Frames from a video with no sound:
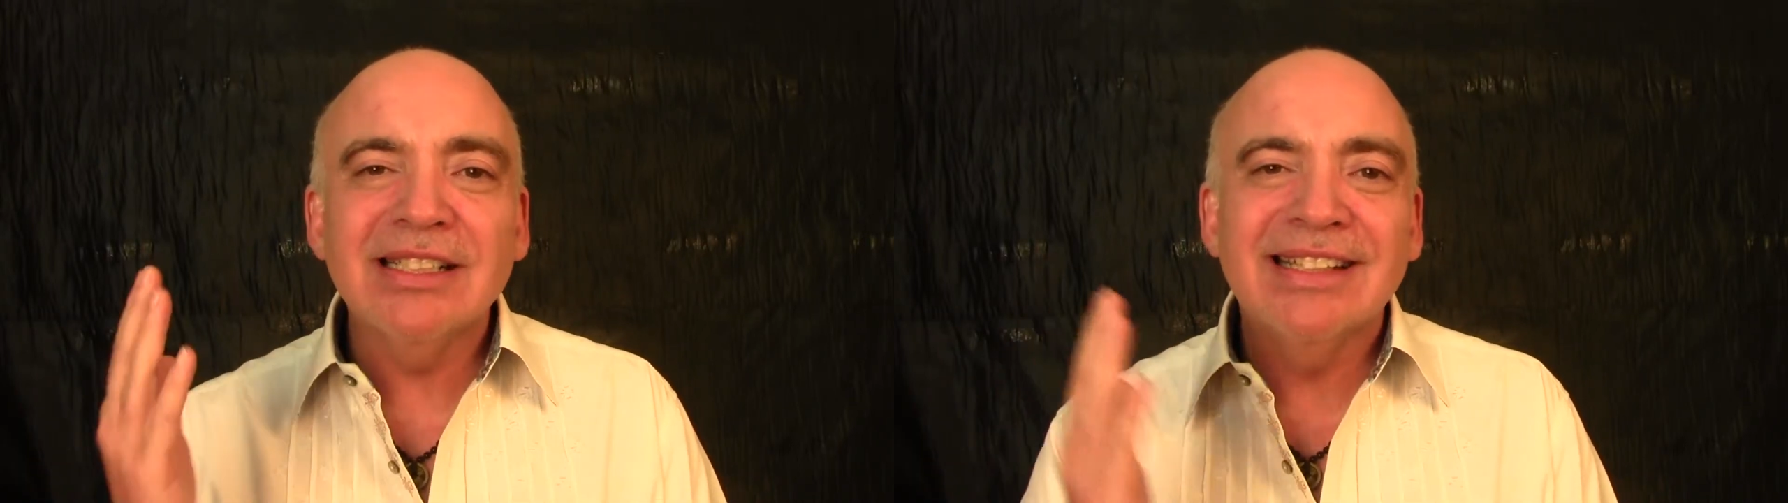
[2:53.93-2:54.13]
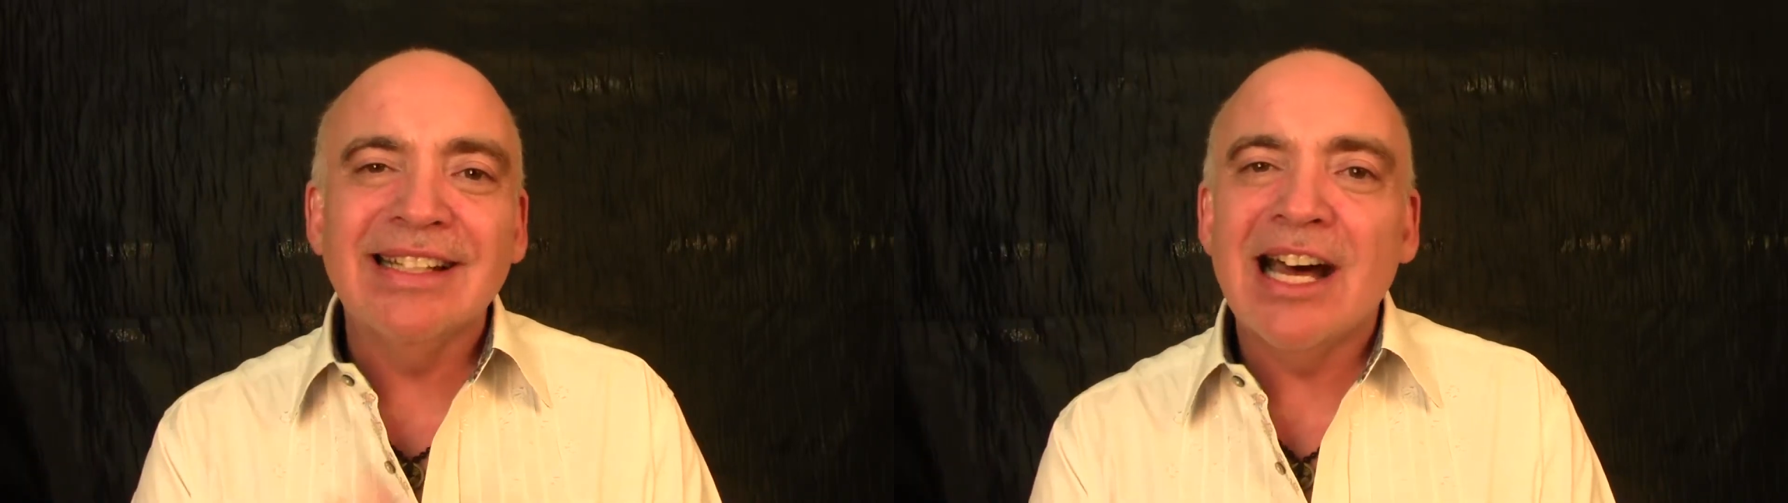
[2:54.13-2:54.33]

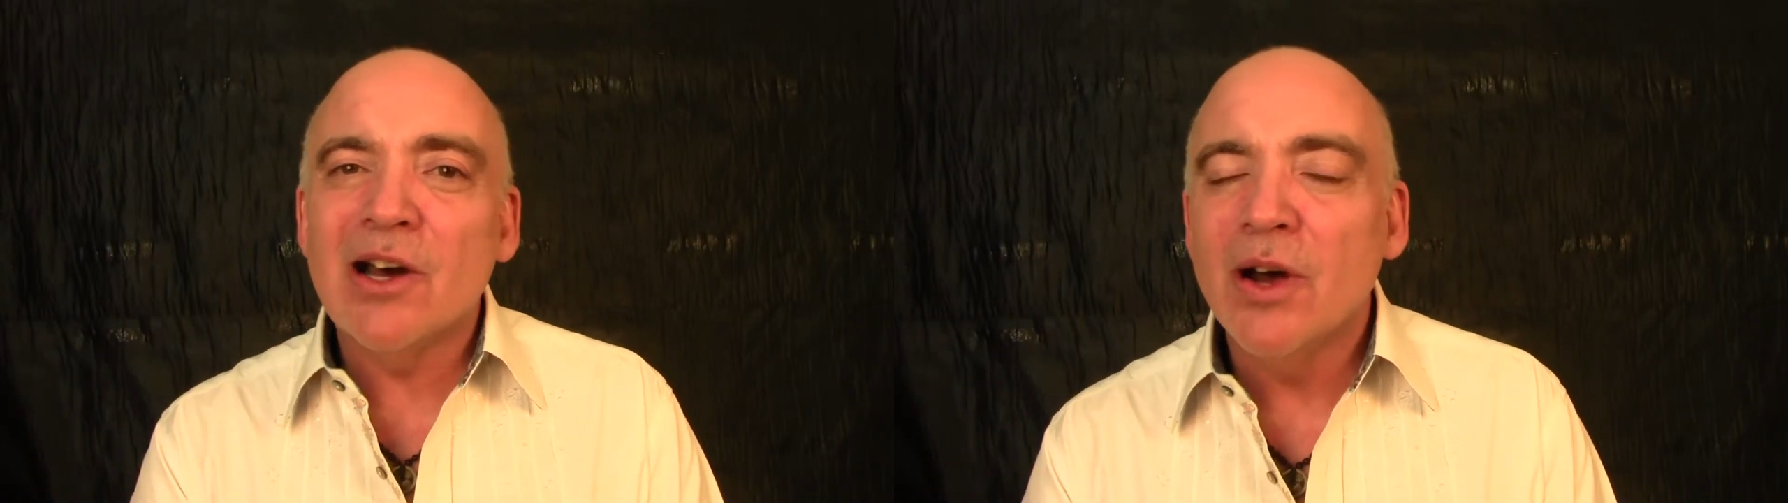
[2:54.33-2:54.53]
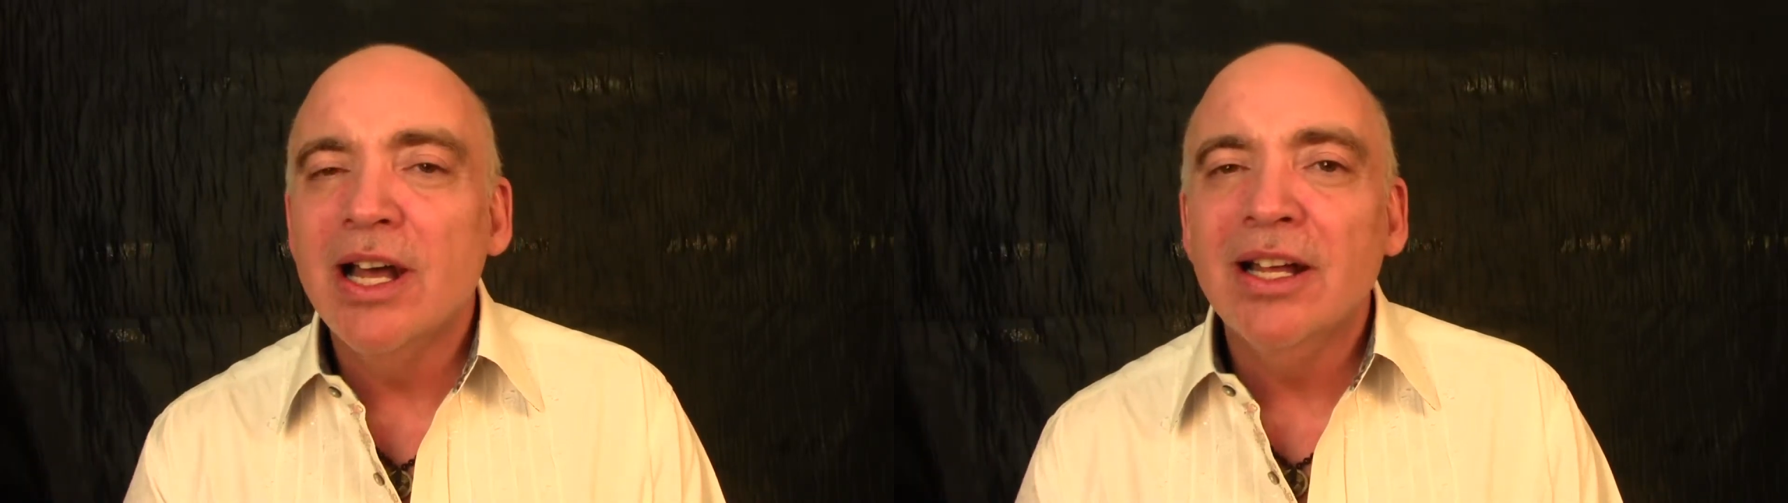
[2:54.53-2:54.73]
just
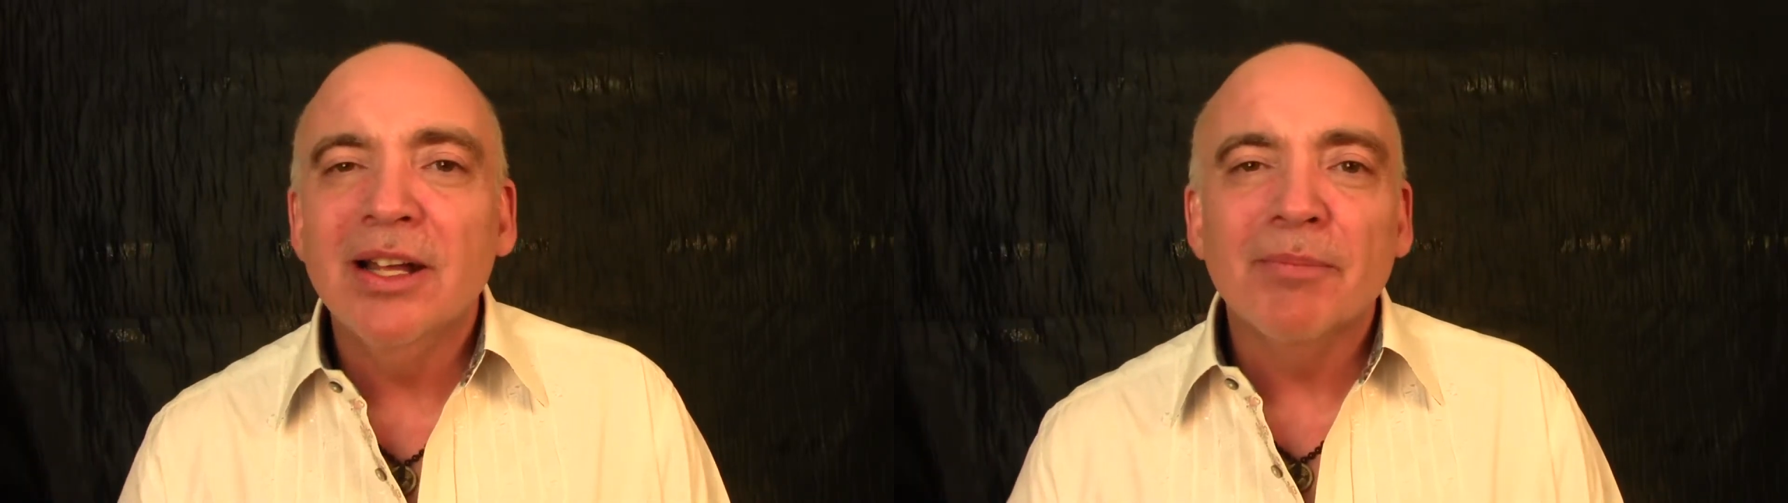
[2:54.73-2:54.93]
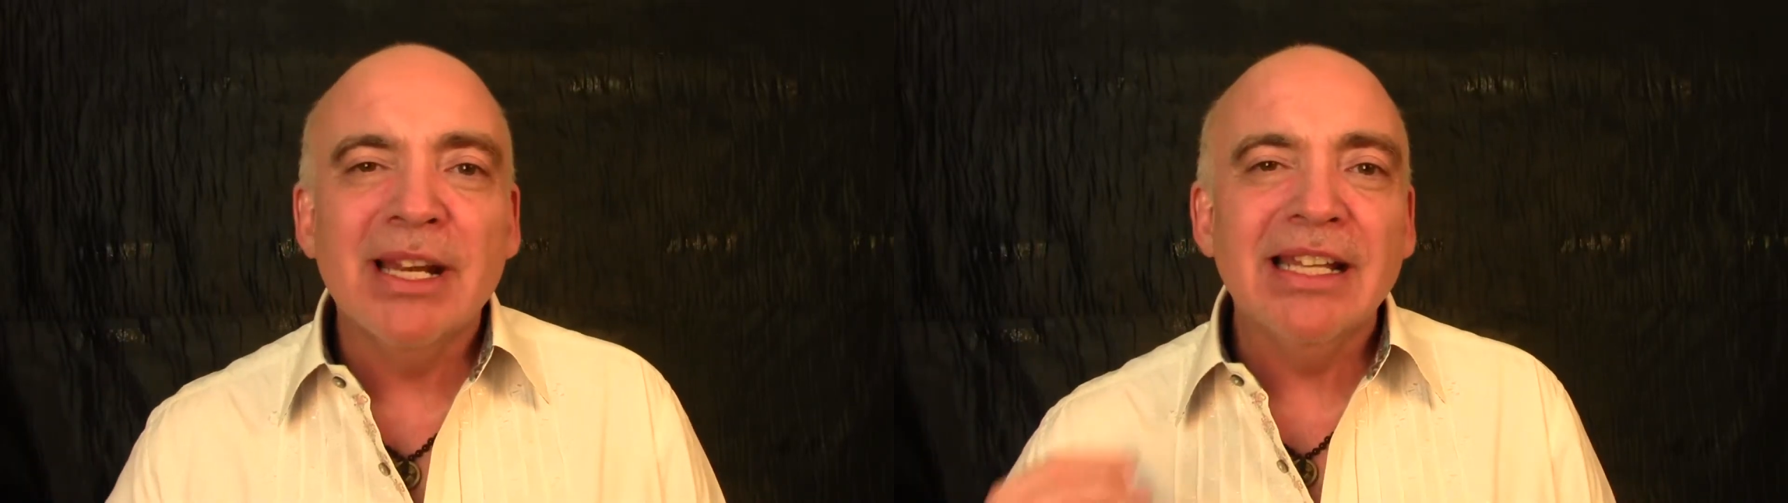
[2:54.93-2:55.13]
now,
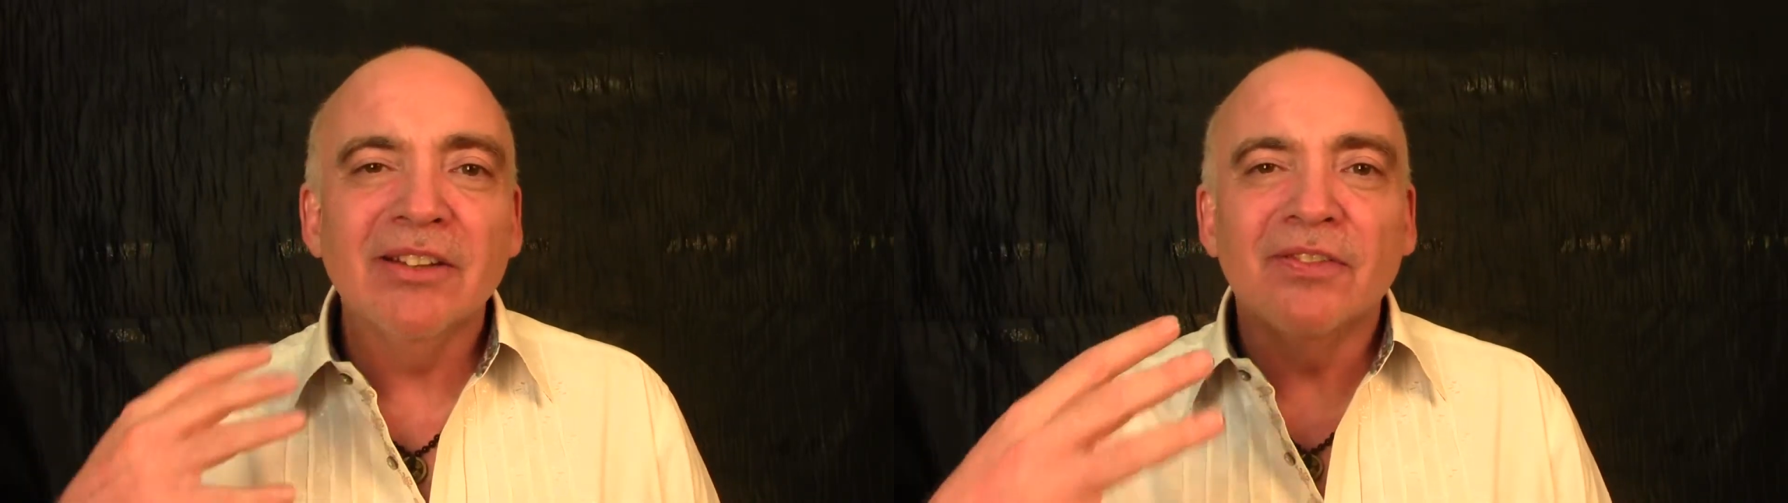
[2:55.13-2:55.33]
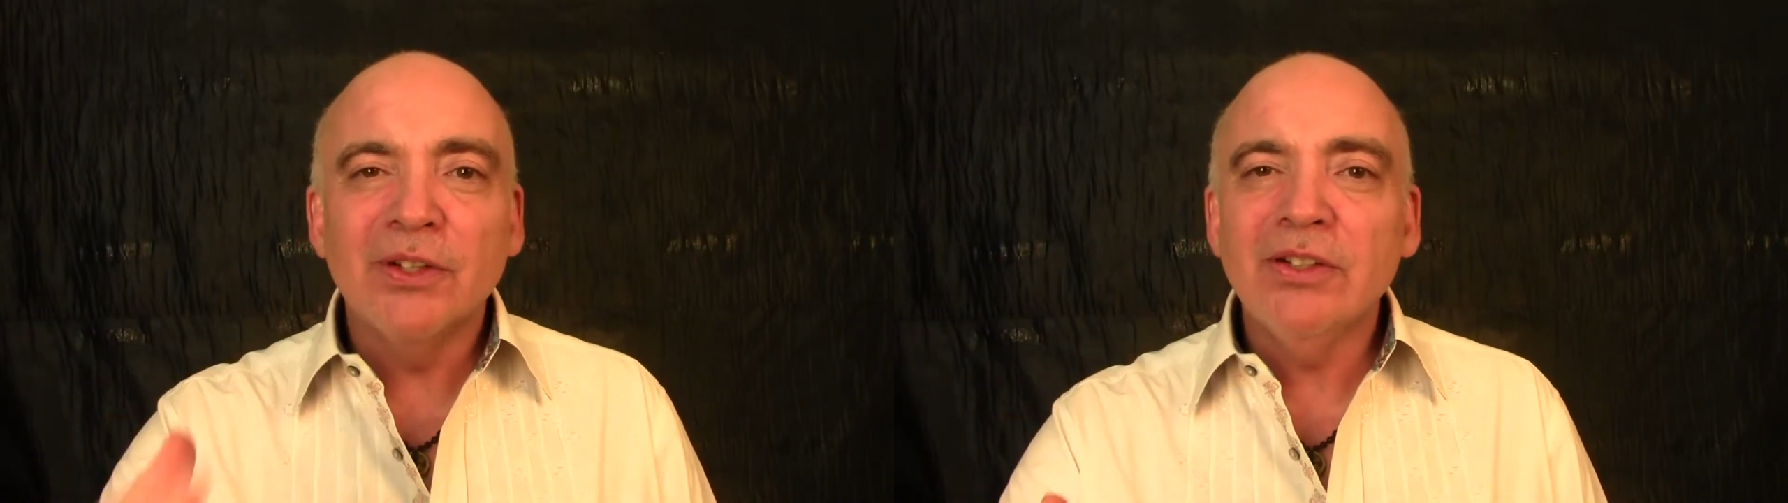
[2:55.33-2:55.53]
but in
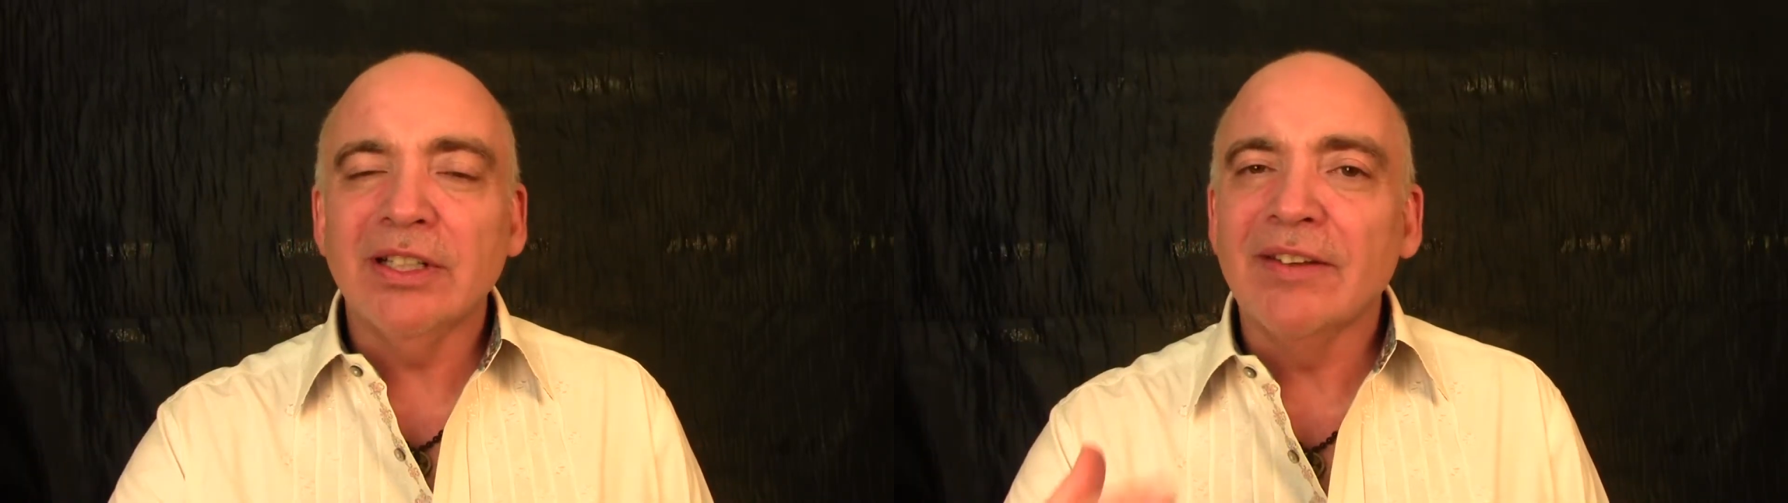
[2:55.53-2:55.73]
the future.